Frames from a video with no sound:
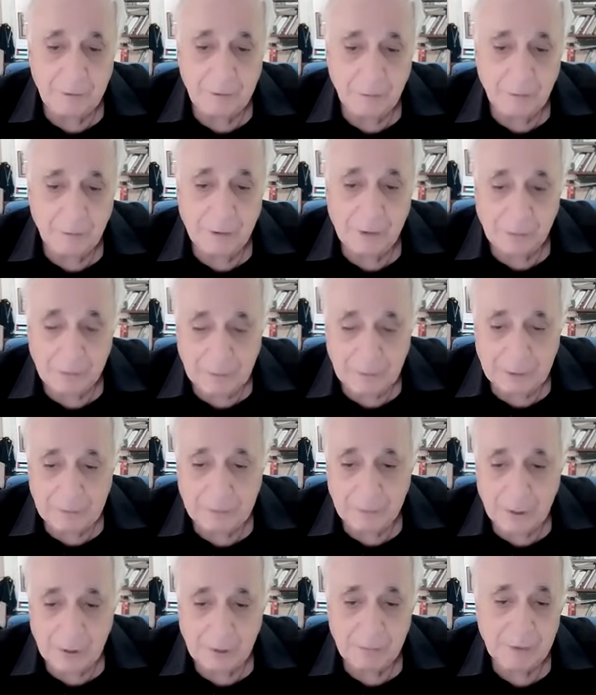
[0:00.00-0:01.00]
to their
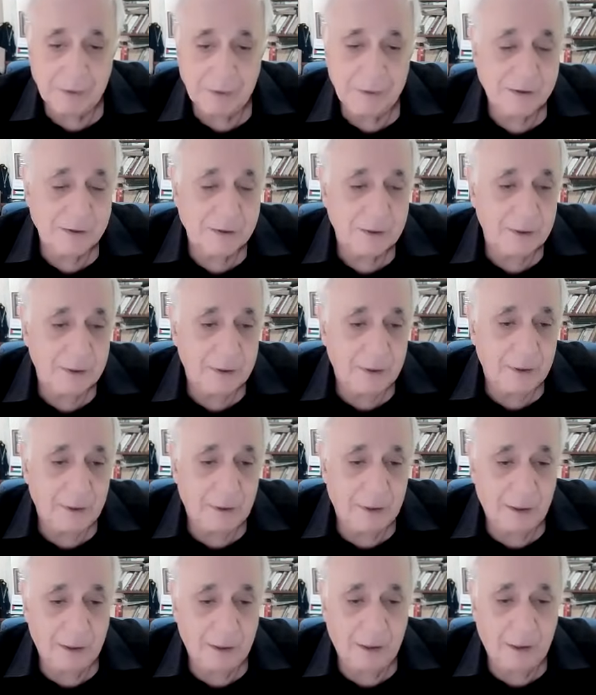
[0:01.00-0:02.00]
grandparents'
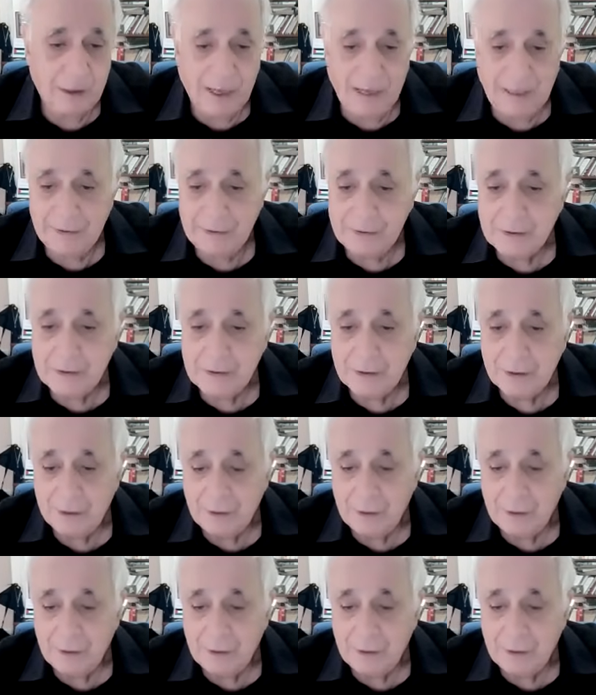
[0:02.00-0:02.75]
lands